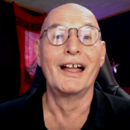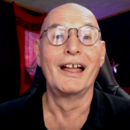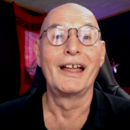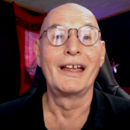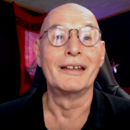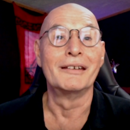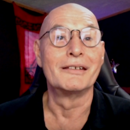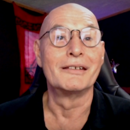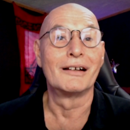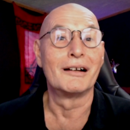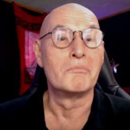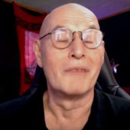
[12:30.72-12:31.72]
And
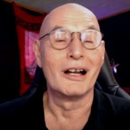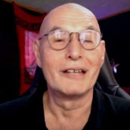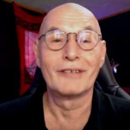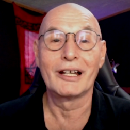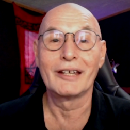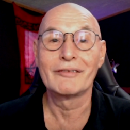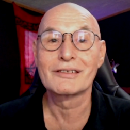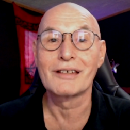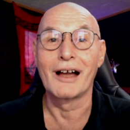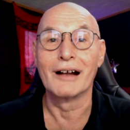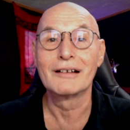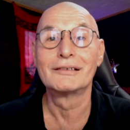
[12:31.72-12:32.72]
uh, my wife's
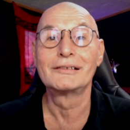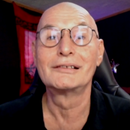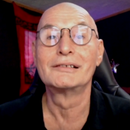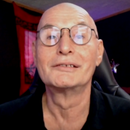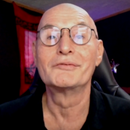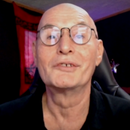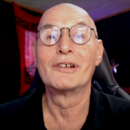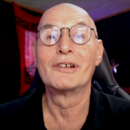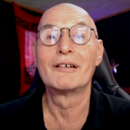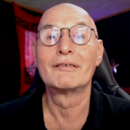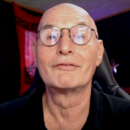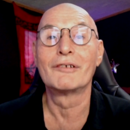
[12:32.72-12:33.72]
uncle, you
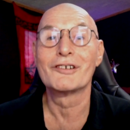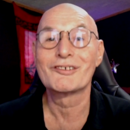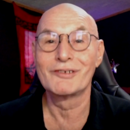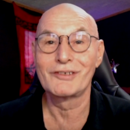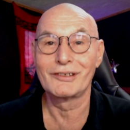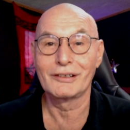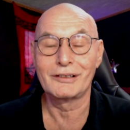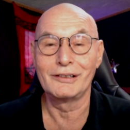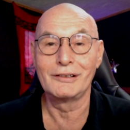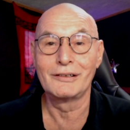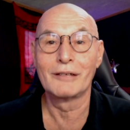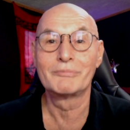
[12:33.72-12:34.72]
know, was with the
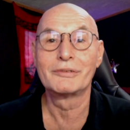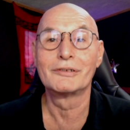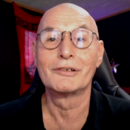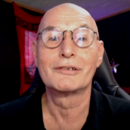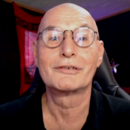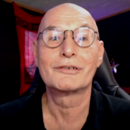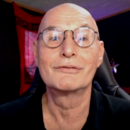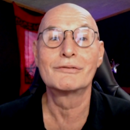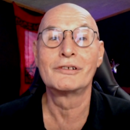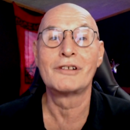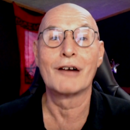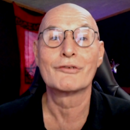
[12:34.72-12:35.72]
cleanup uh, crew
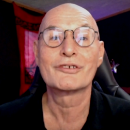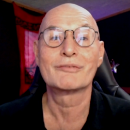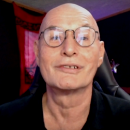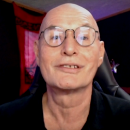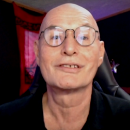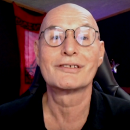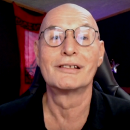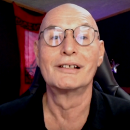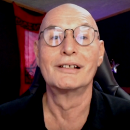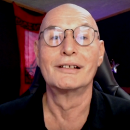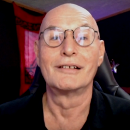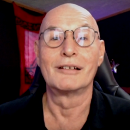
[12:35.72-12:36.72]
in Auschwitz.
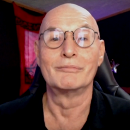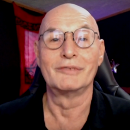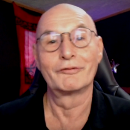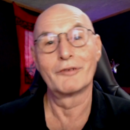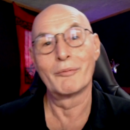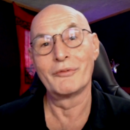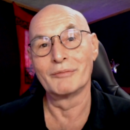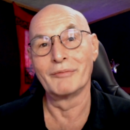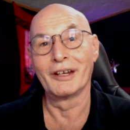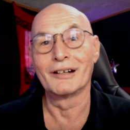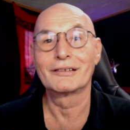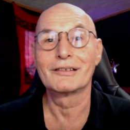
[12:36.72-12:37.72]
I mean, from the
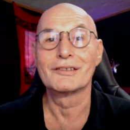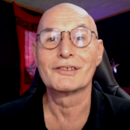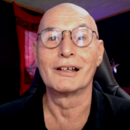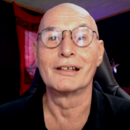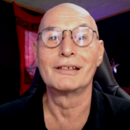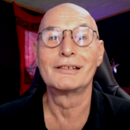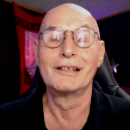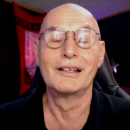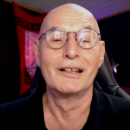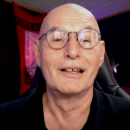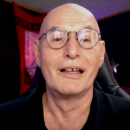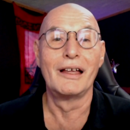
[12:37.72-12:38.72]
American side.
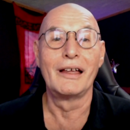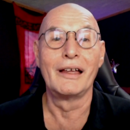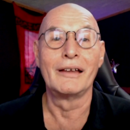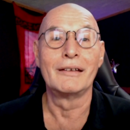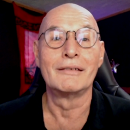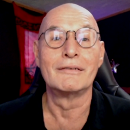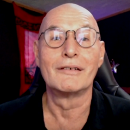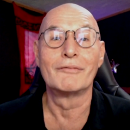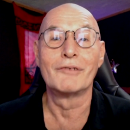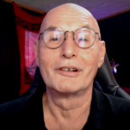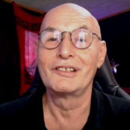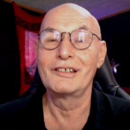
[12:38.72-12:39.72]
And
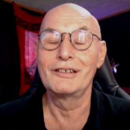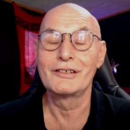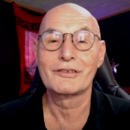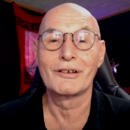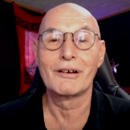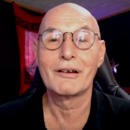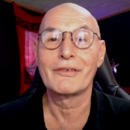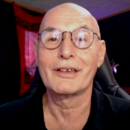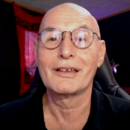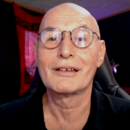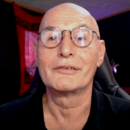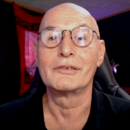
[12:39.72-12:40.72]
what he saw
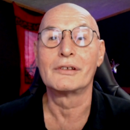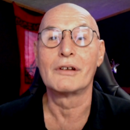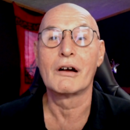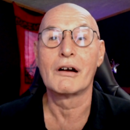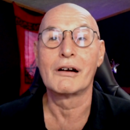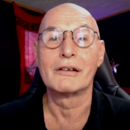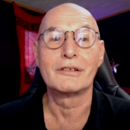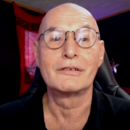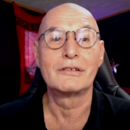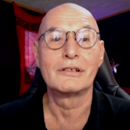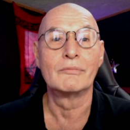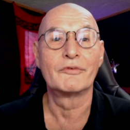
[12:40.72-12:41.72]
there, you know,
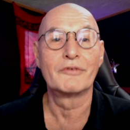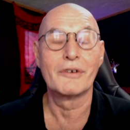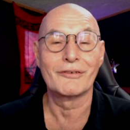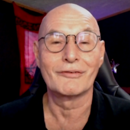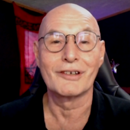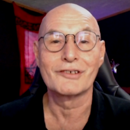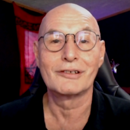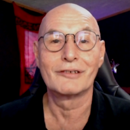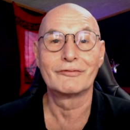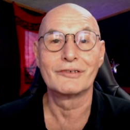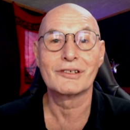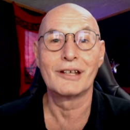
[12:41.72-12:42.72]
haunted him for the rest
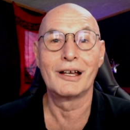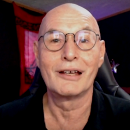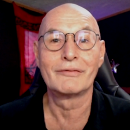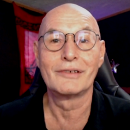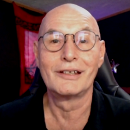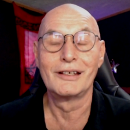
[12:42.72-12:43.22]
of his life